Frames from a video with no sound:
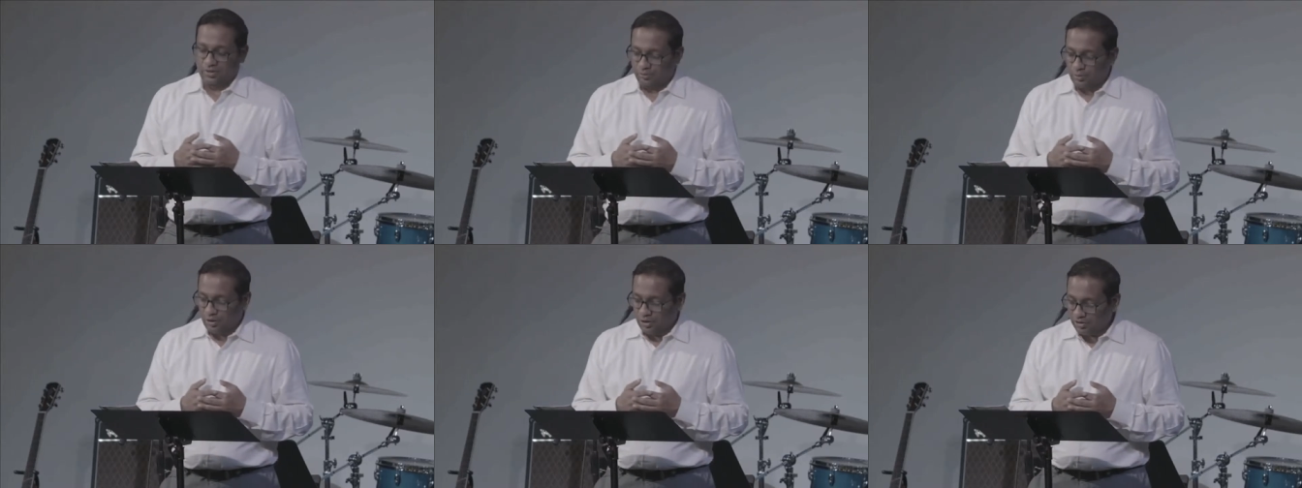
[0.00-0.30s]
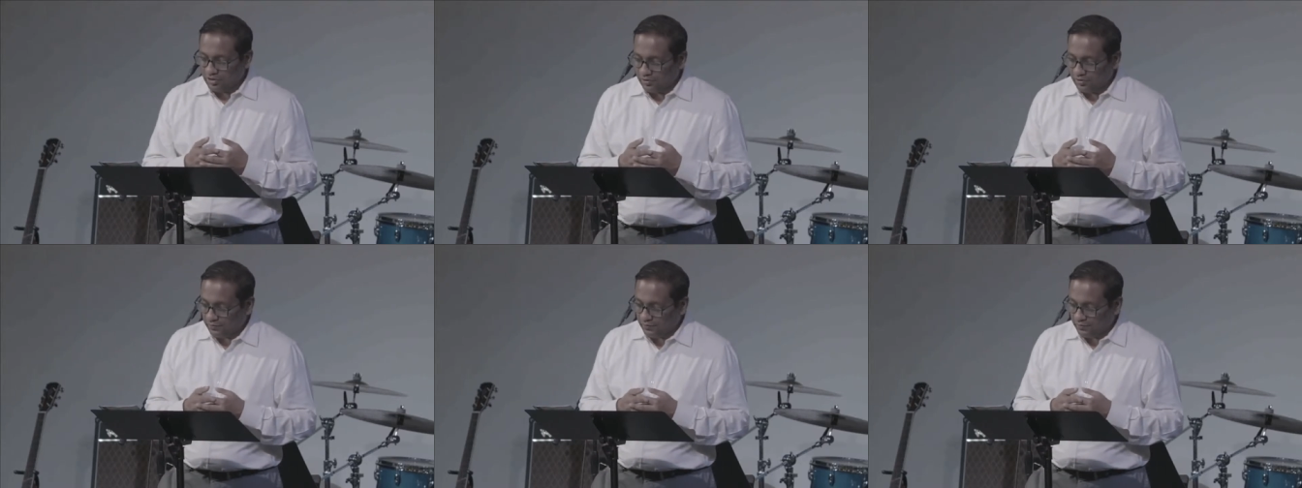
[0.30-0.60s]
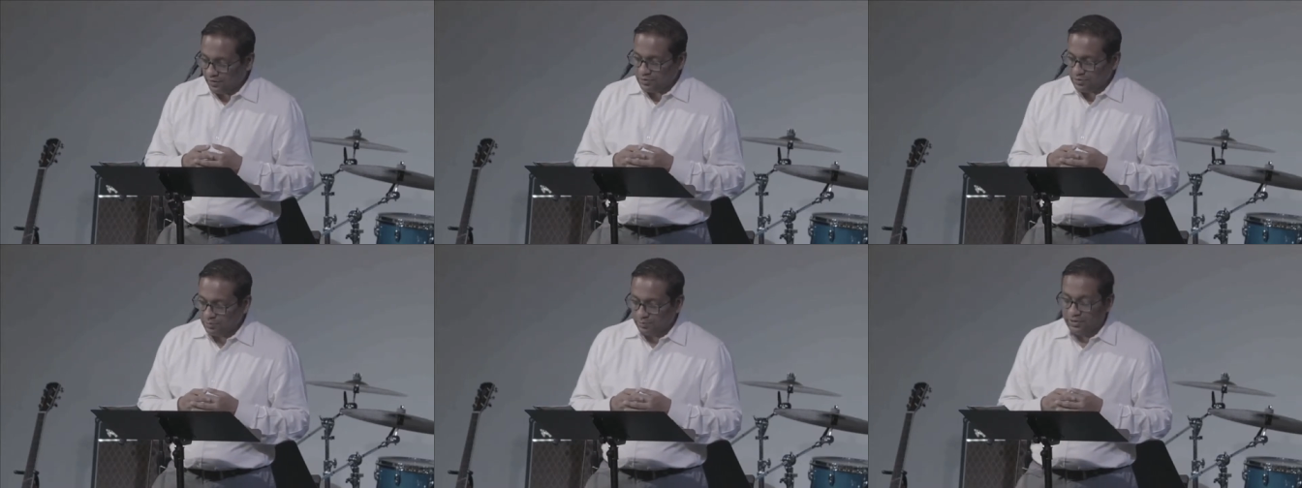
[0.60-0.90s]
Paul
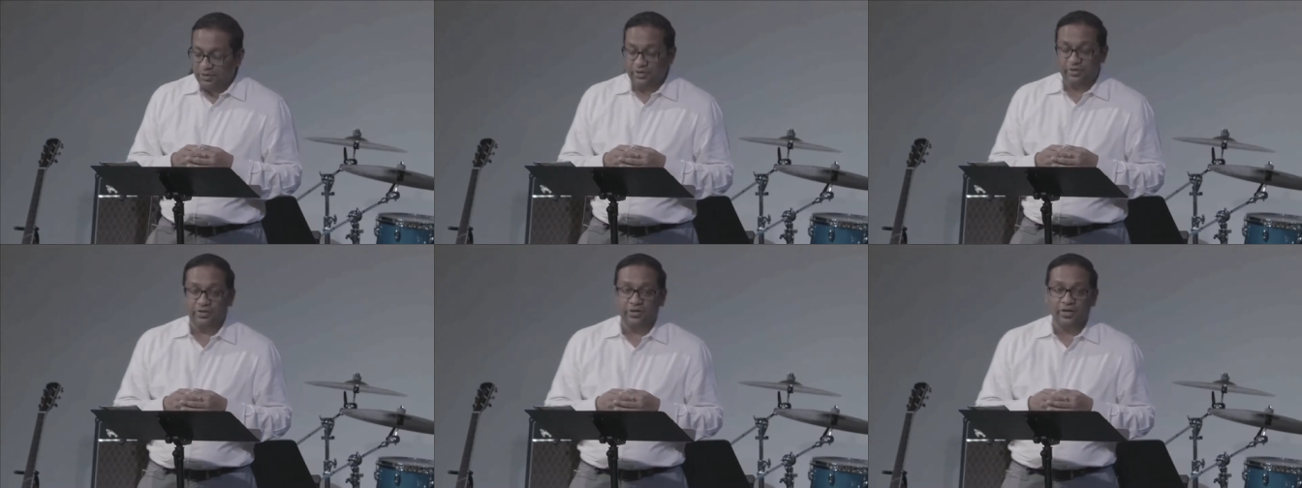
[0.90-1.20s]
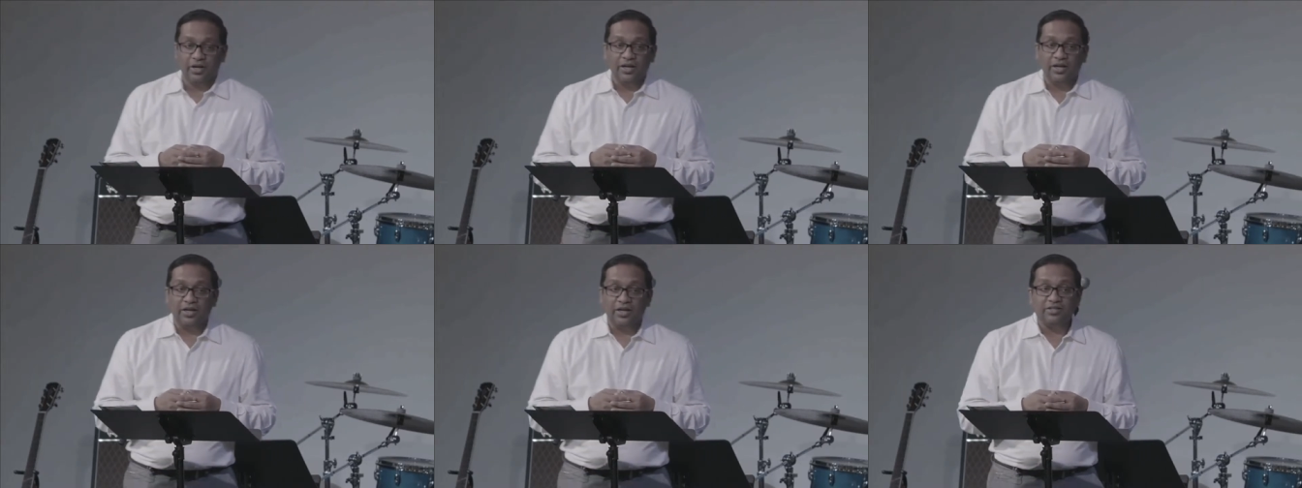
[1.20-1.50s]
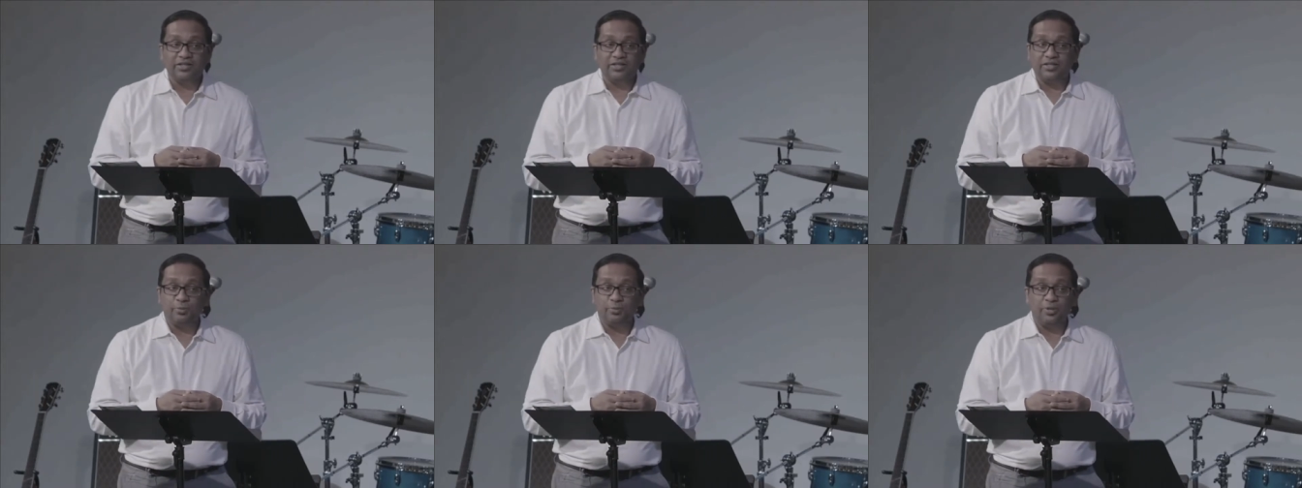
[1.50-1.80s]
confronts Peter and
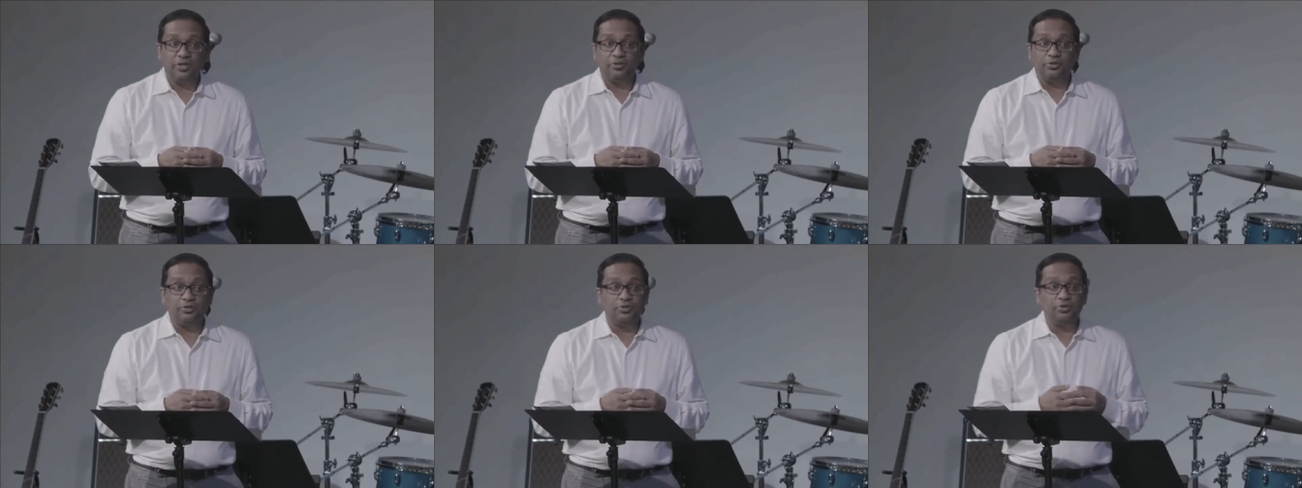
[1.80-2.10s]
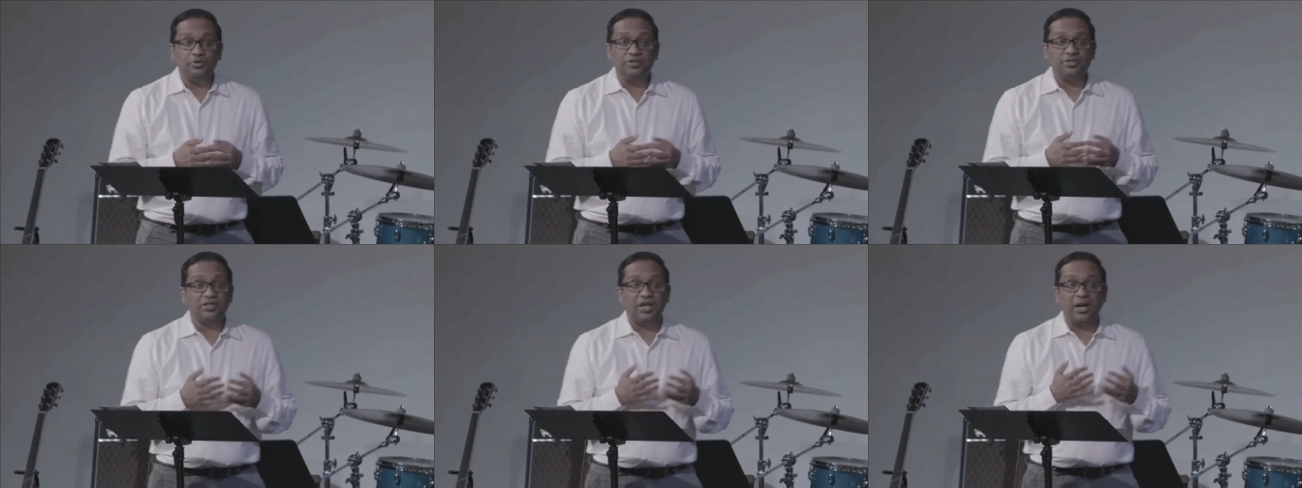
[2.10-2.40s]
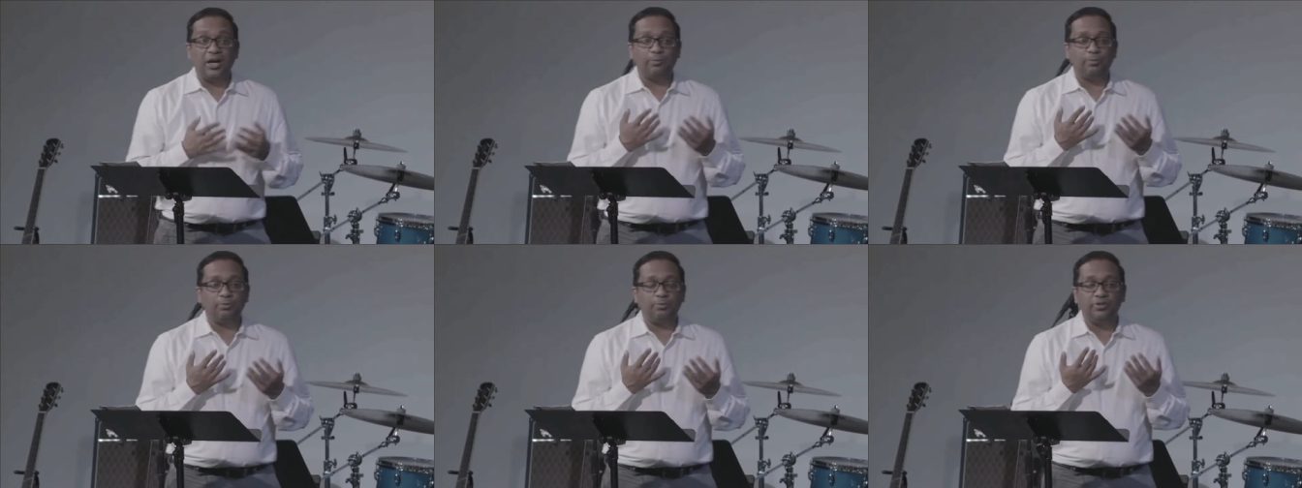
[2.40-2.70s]
says, "Peter, you
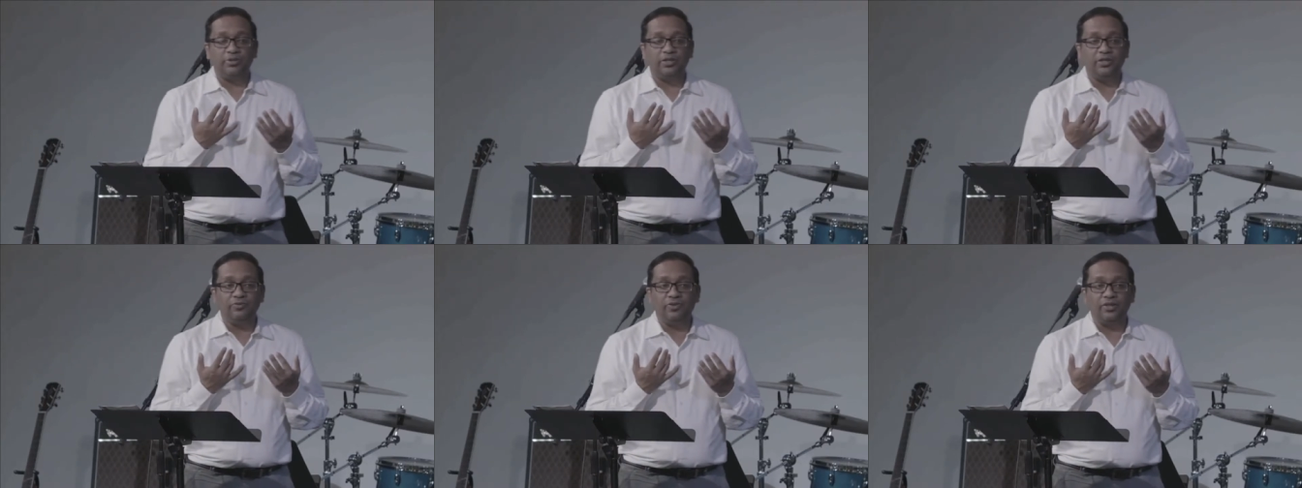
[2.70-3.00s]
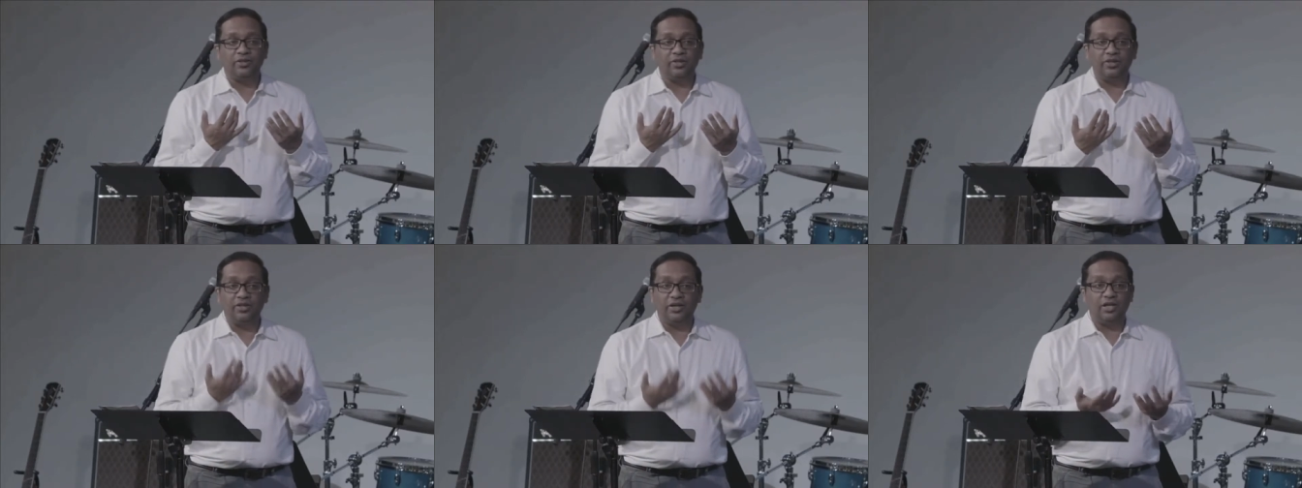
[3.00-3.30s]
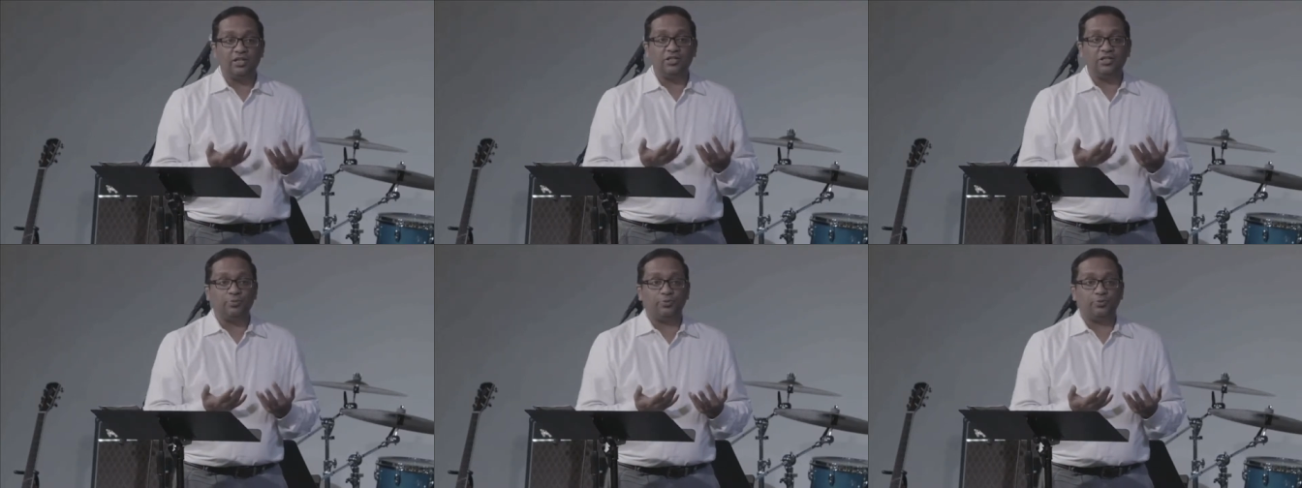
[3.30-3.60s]
stopped believing the
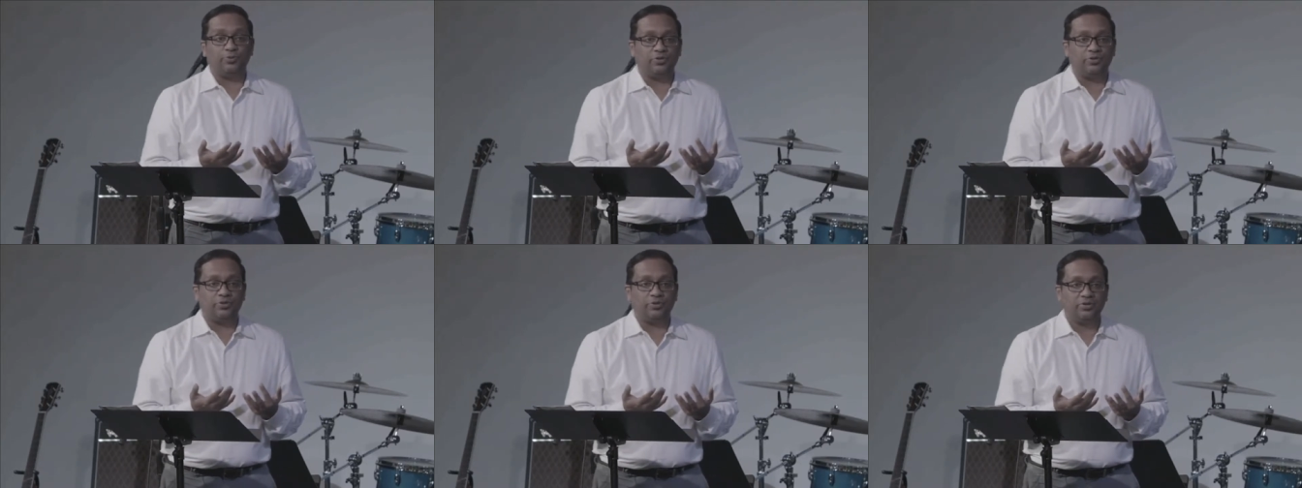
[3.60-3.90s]
gospel.